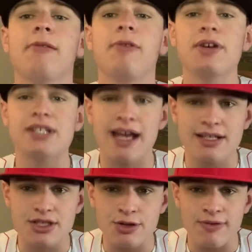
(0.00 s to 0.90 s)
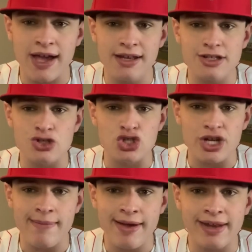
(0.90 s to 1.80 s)
Philly's Hat Stove at
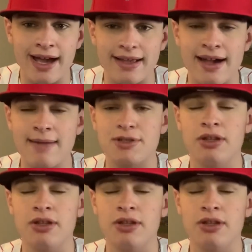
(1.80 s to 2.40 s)
gmail.com.